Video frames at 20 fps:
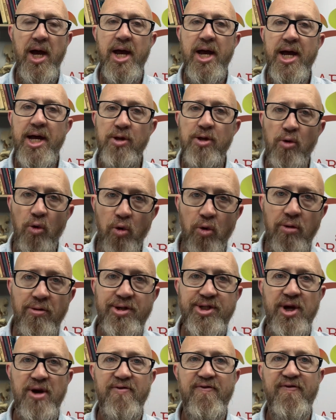It
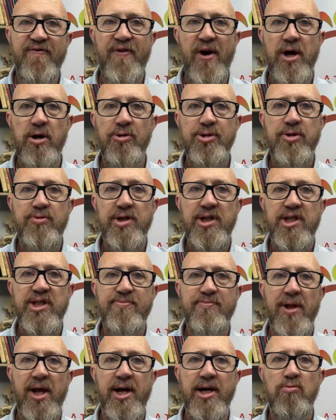also failed to
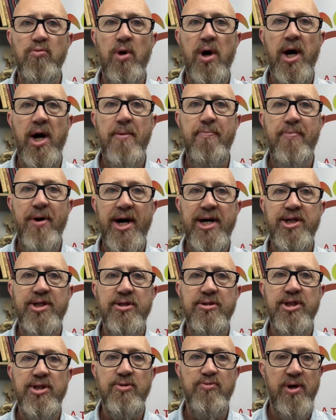explain why
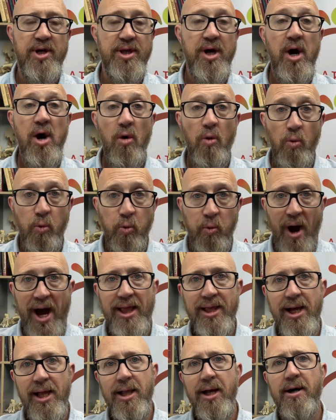patients with
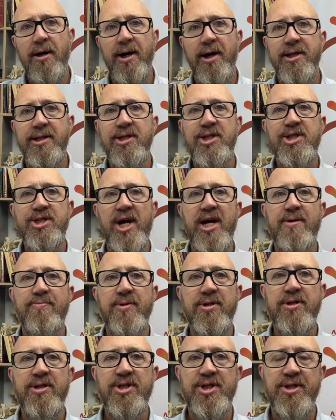well-aligned
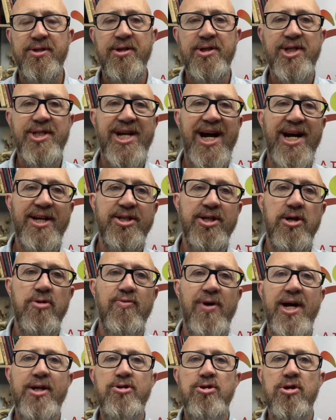segments in the static
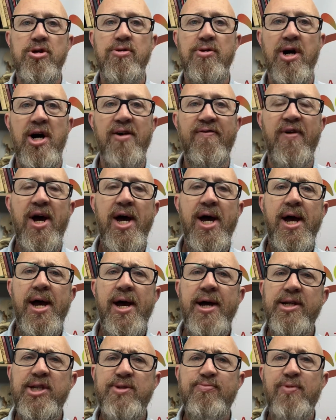radiograph
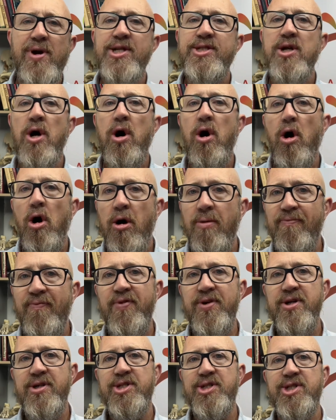expressed
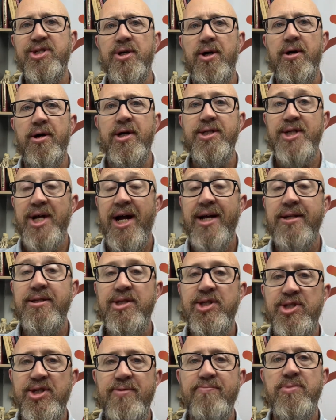obvious signs and
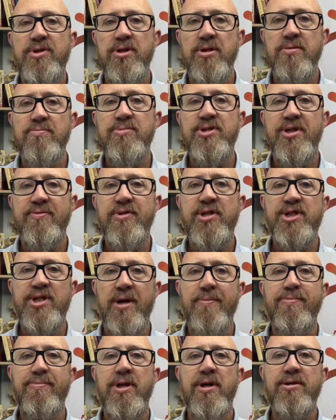symptoms of a
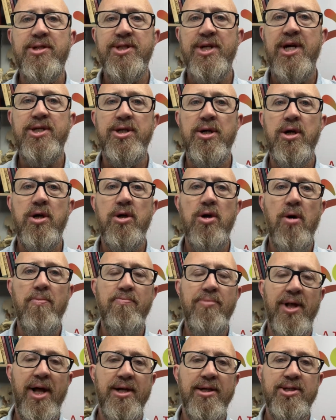subluxation
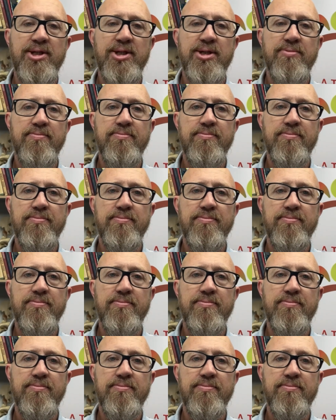complex.